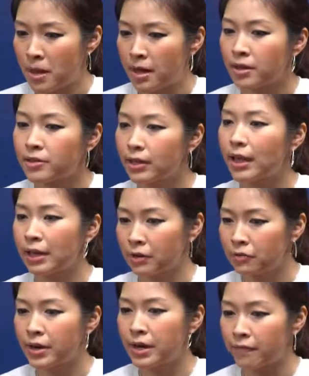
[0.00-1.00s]
it's like a
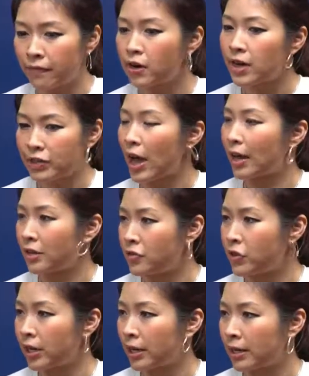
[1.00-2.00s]
really very
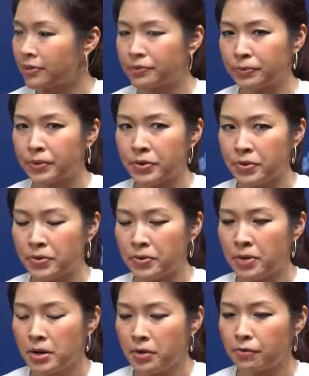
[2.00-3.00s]
challenging as when you
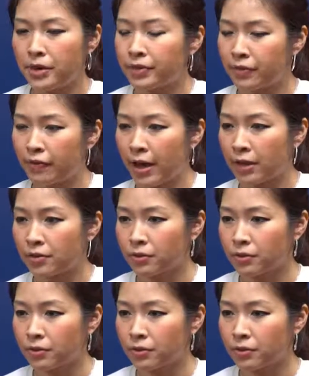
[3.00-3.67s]
raise the funds,